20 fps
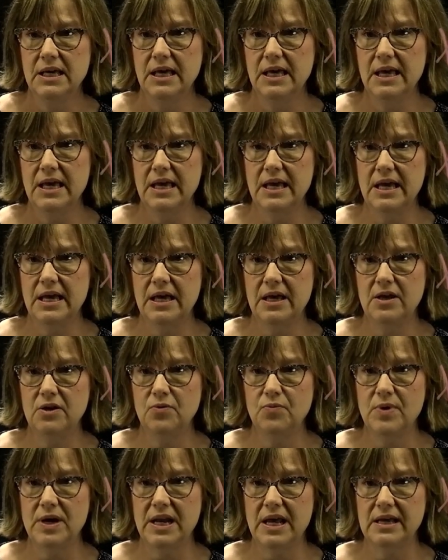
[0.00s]

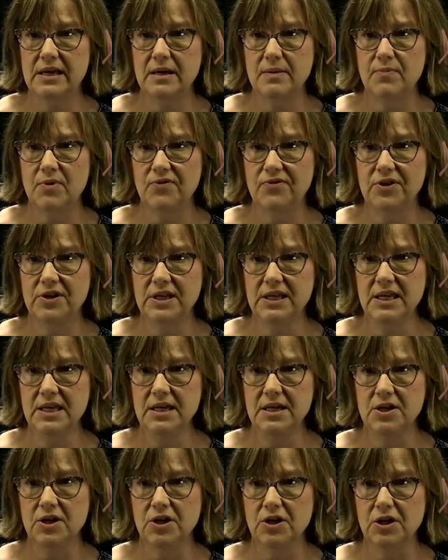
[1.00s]
And when I come over
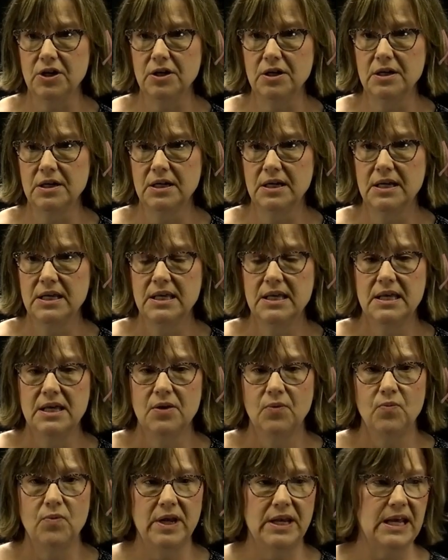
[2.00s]
here,
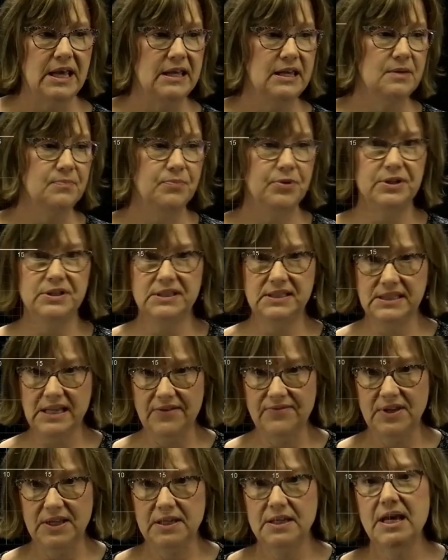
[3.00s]
when I input
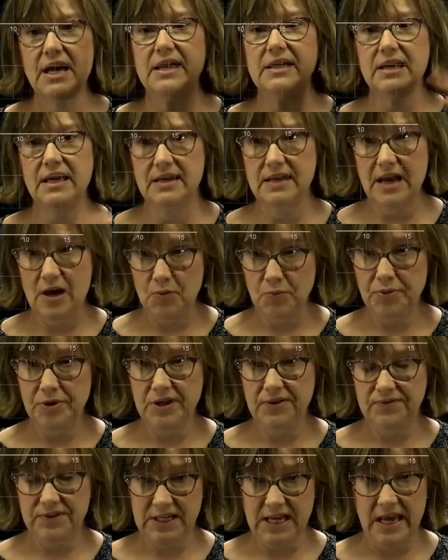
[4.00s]
7, I get an
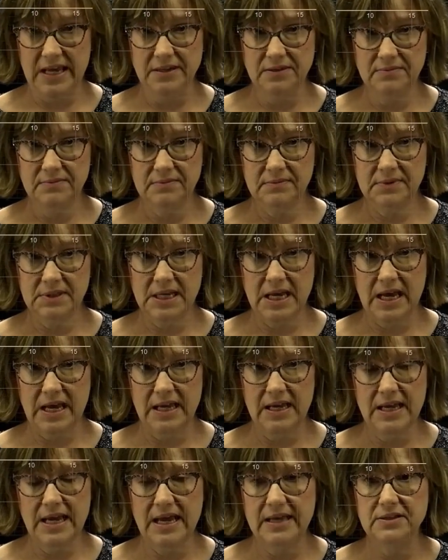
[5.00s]
output of 10.
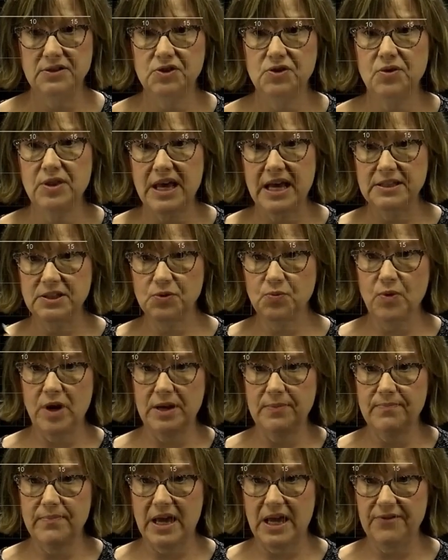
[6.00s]
Okay, and so that's
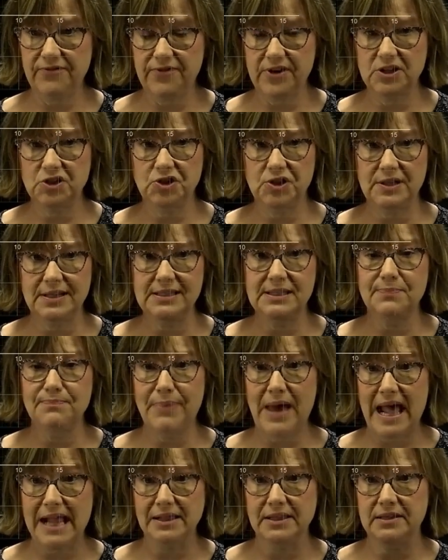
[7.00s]
when my function is
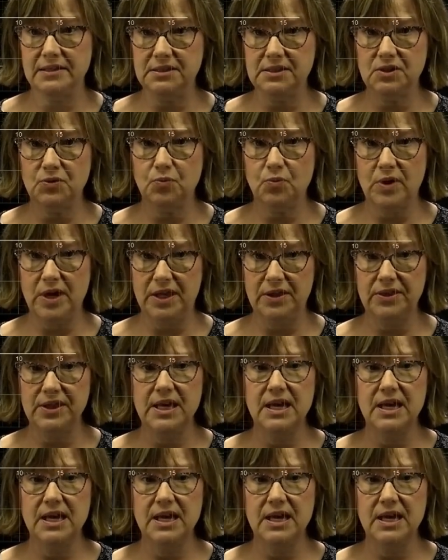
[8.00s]
balanced with